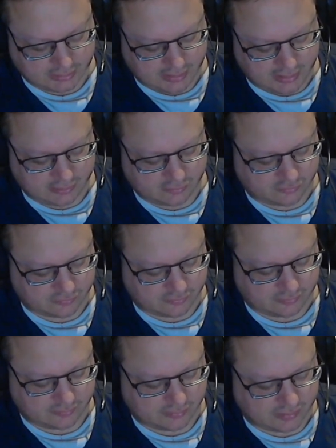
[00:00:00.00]
And
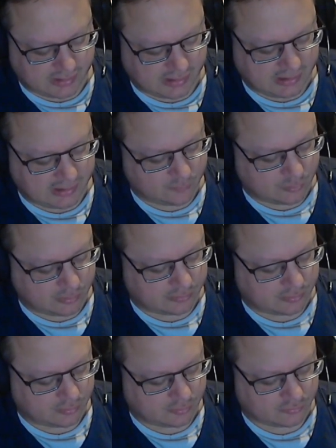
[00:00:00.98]
I am one of
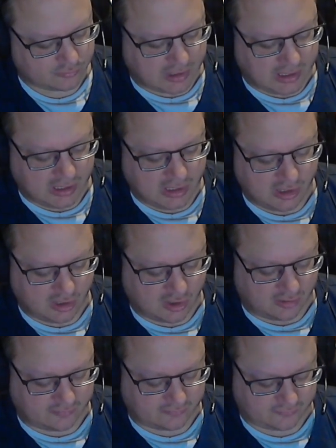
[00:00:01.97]
those, I
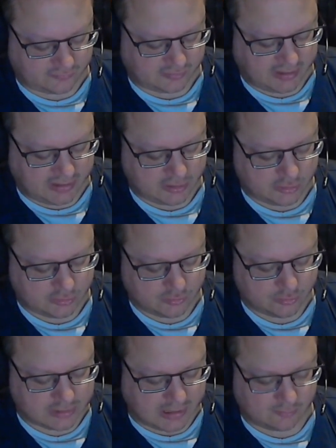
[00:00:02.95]
love getting
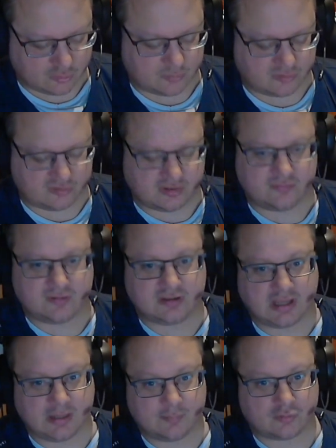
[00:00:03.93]
new games, specific
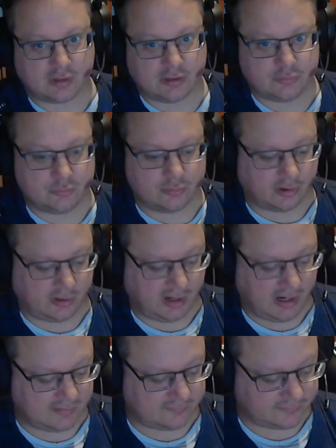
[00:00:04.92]
games I do not
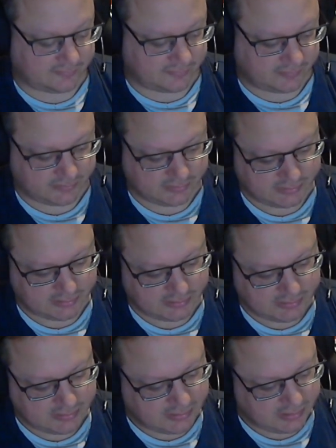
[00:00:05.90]

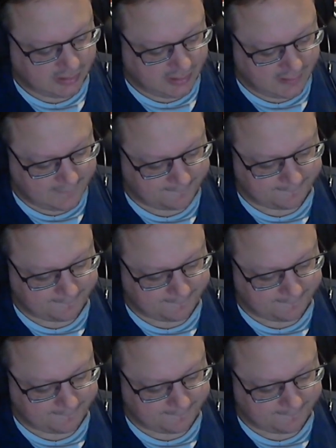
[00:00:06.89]
have.